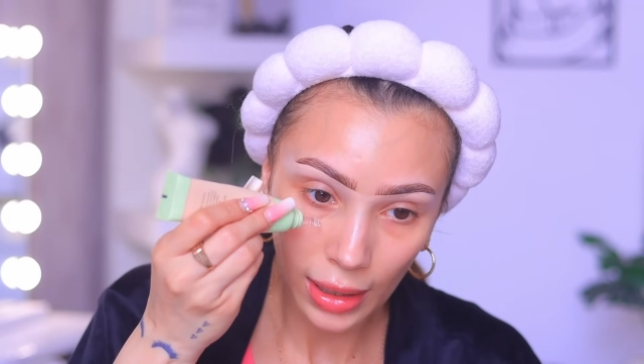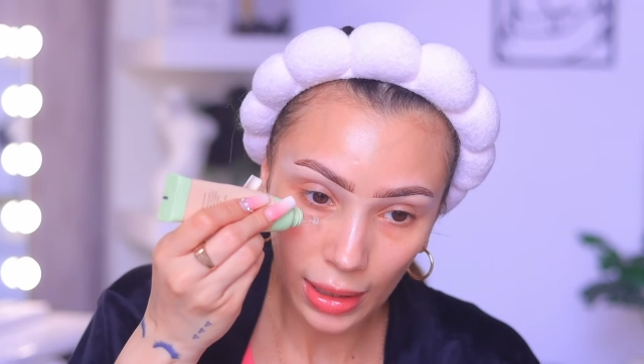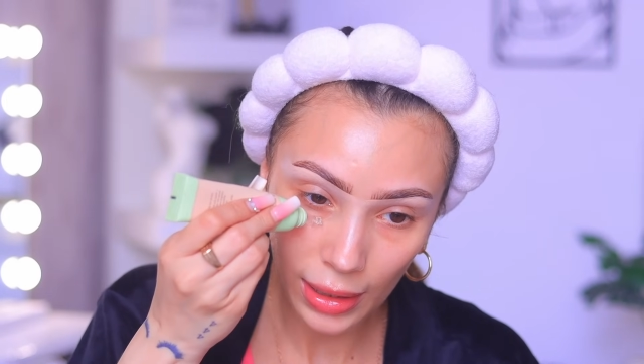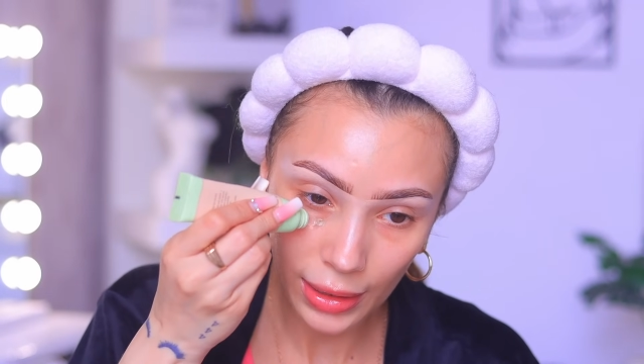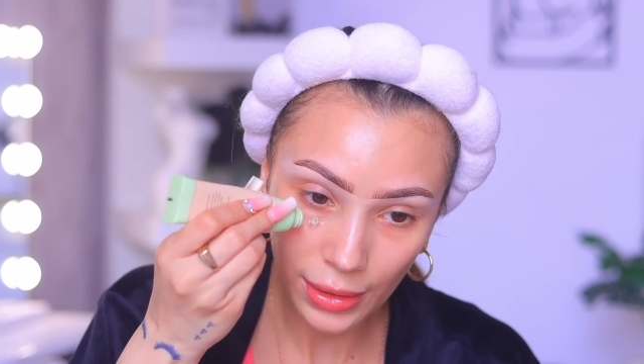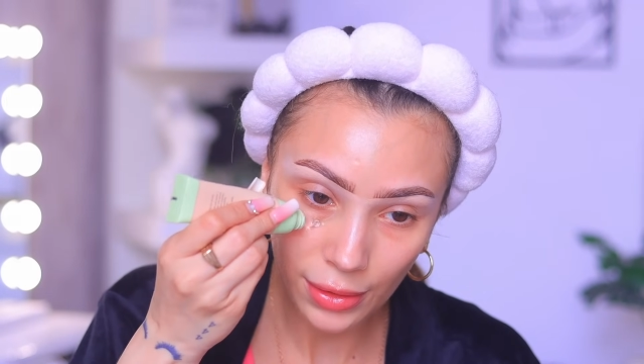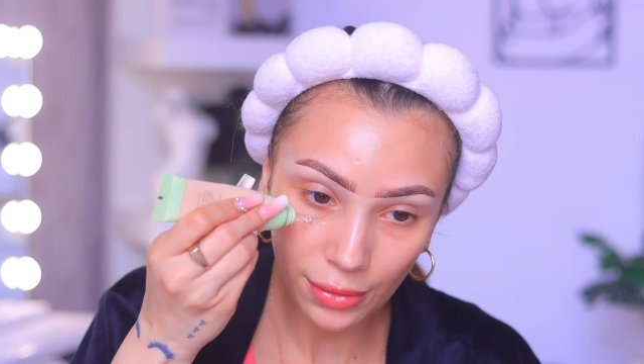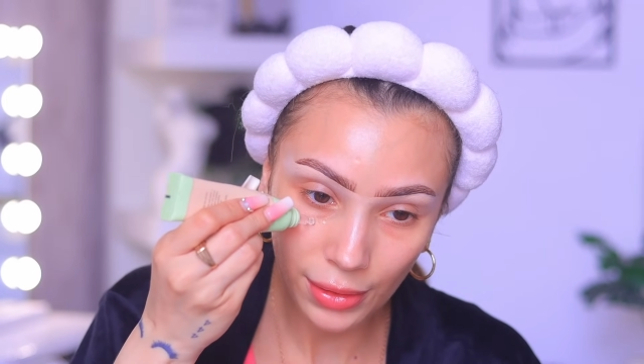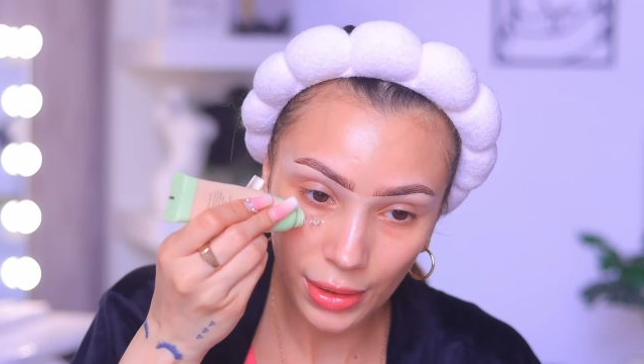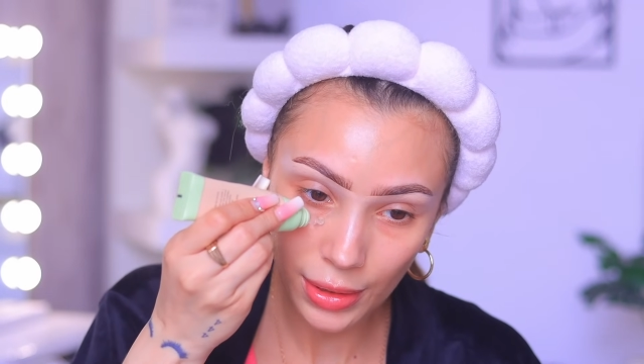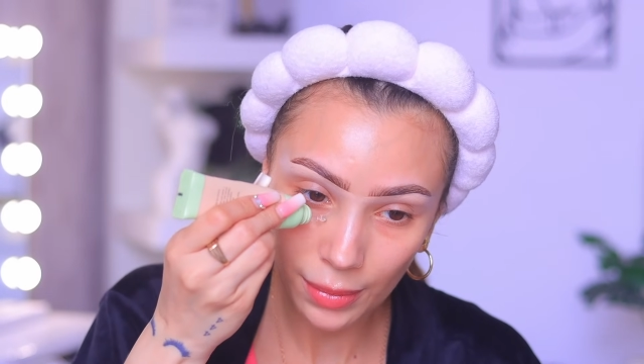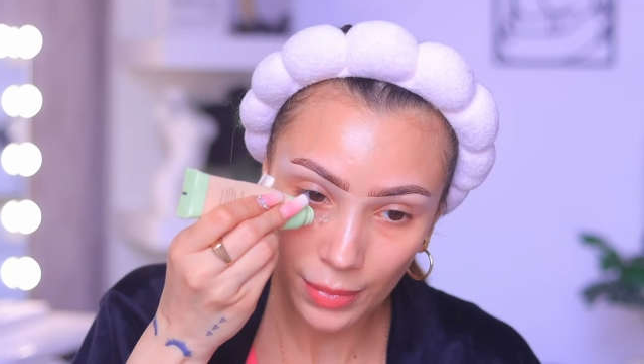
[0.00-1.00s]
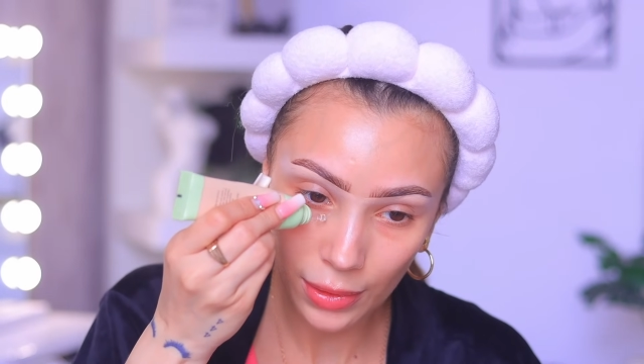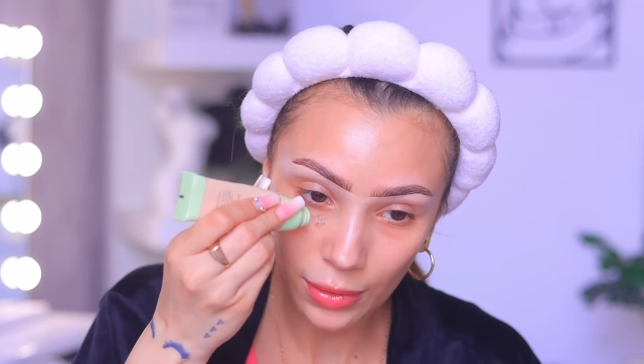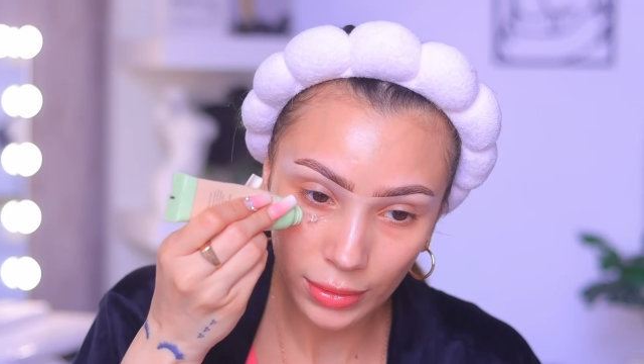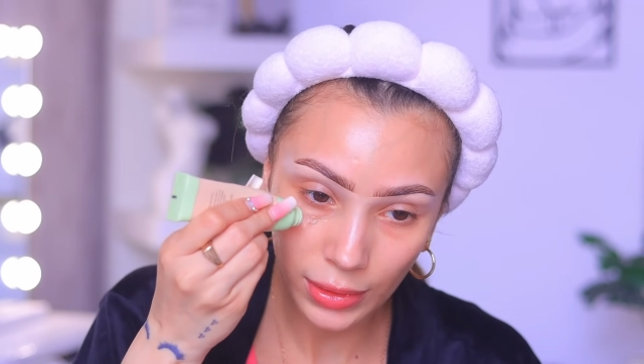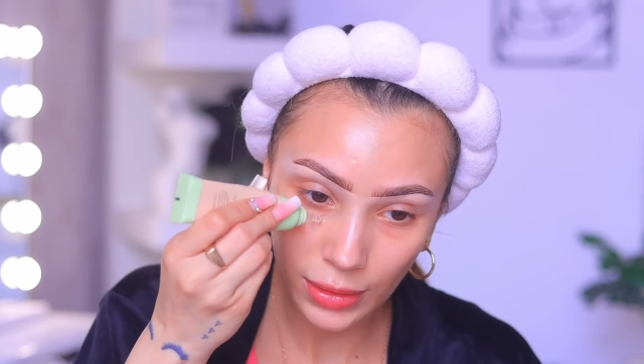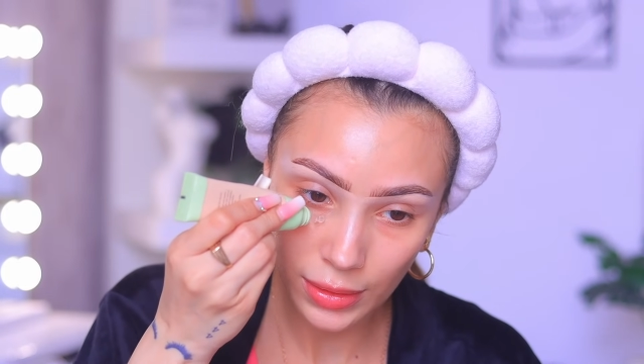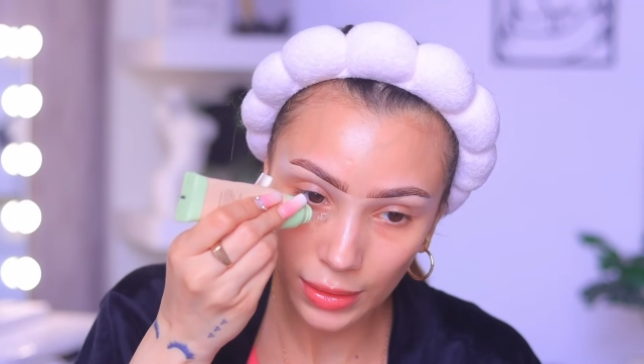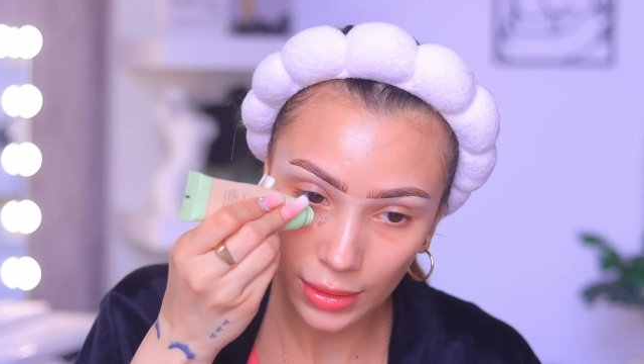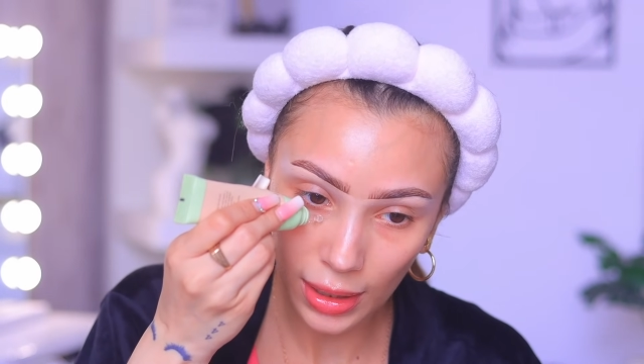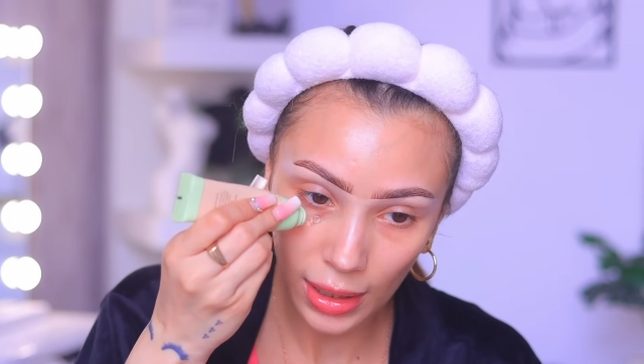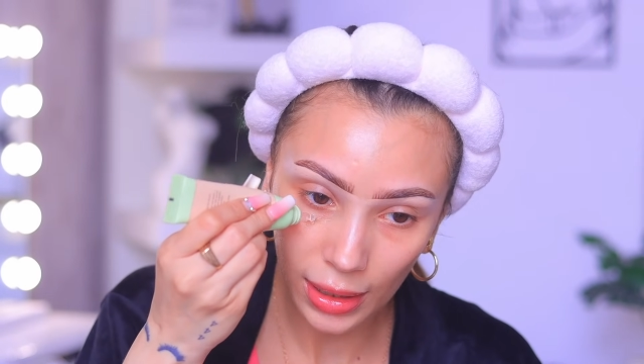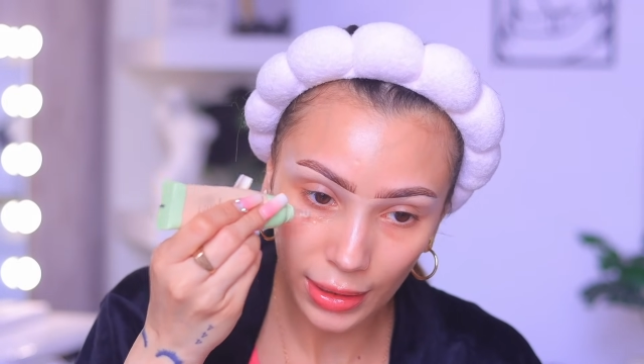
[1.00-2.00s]
eye cream, only to
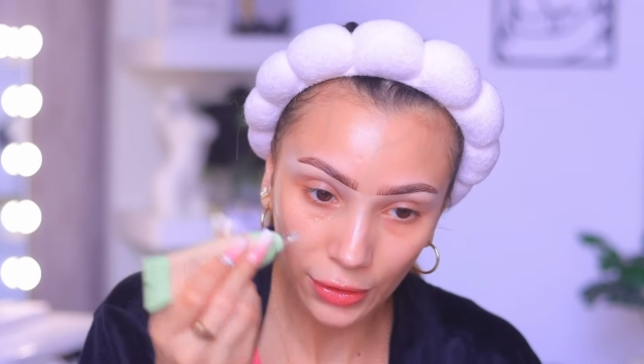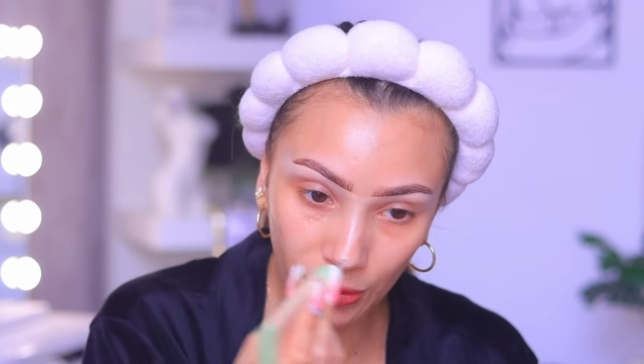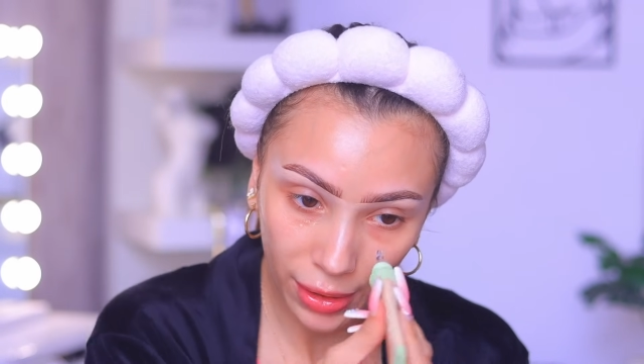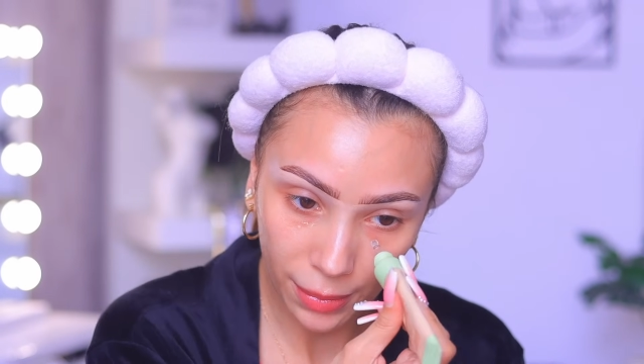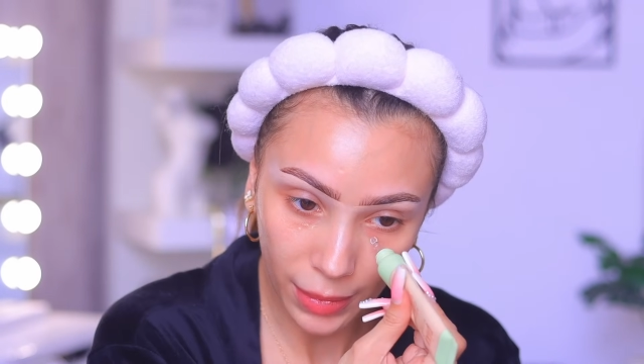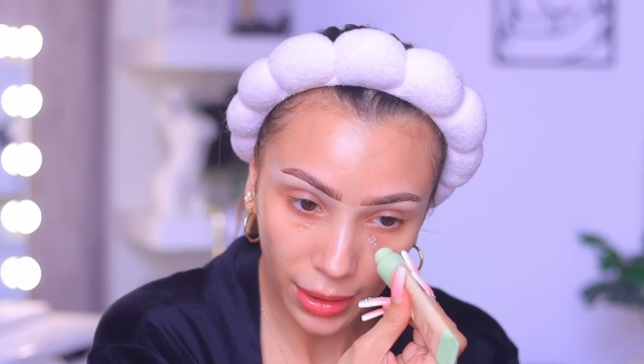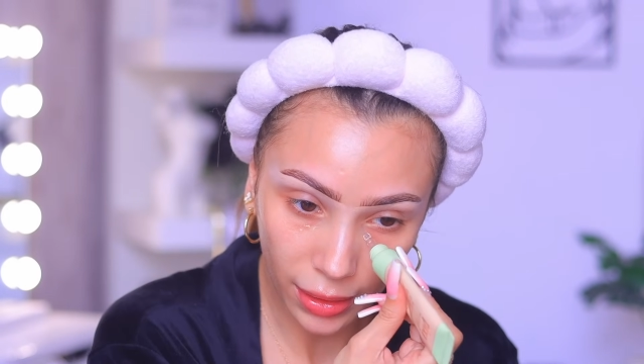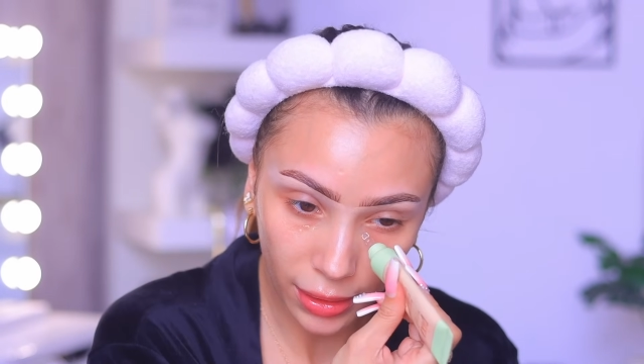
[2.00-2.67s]
hydrate my